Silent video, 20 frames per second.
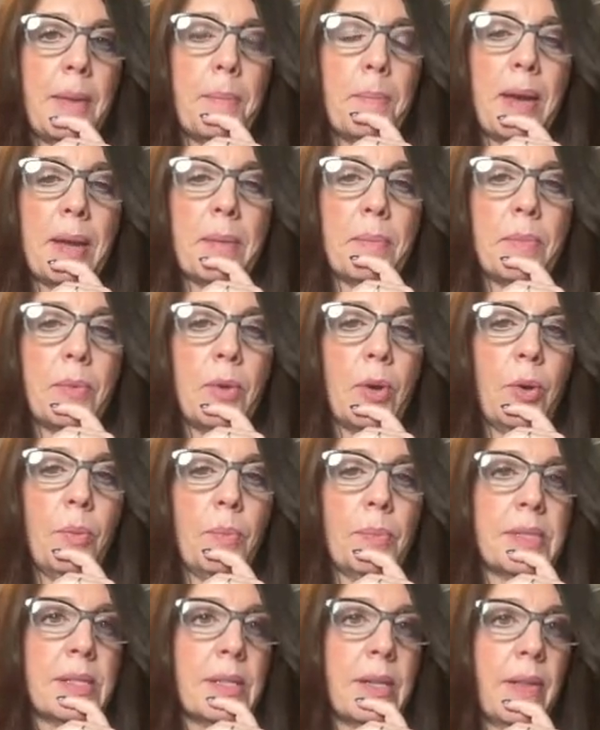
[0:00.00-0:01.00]
might,
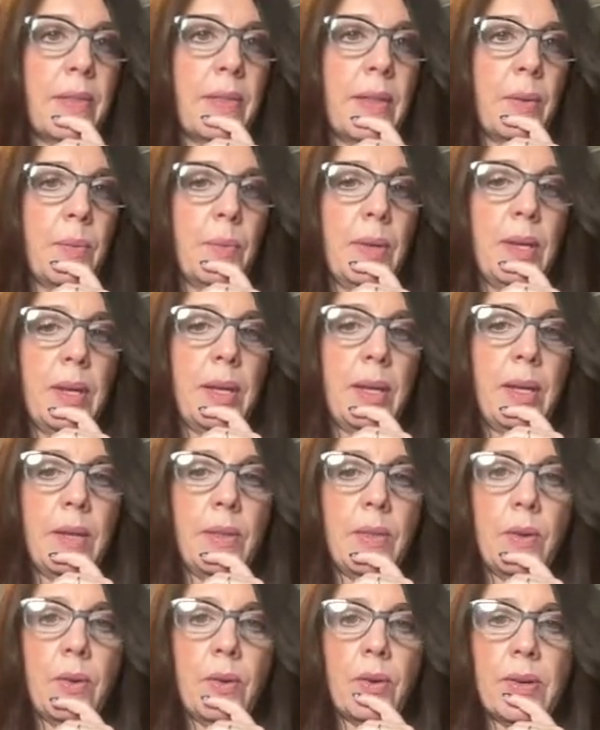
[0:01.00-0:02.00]
nope, it's not that one
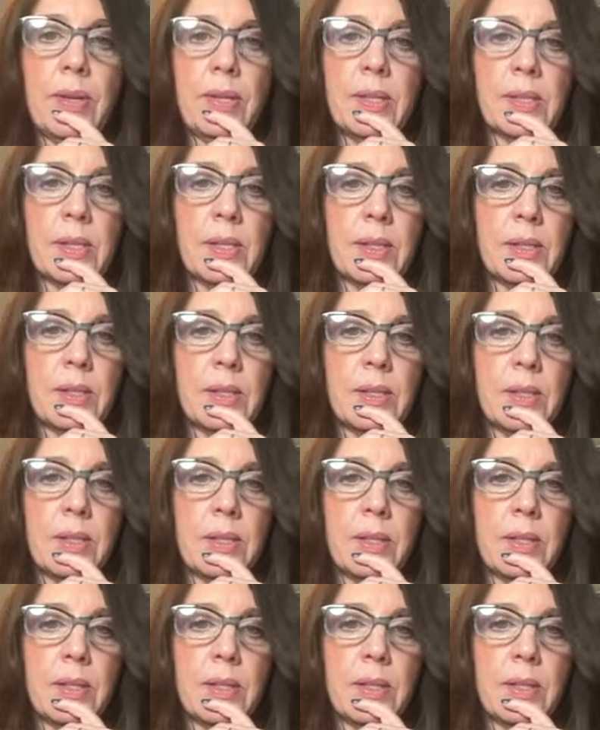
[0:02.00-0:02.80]
either, or is it?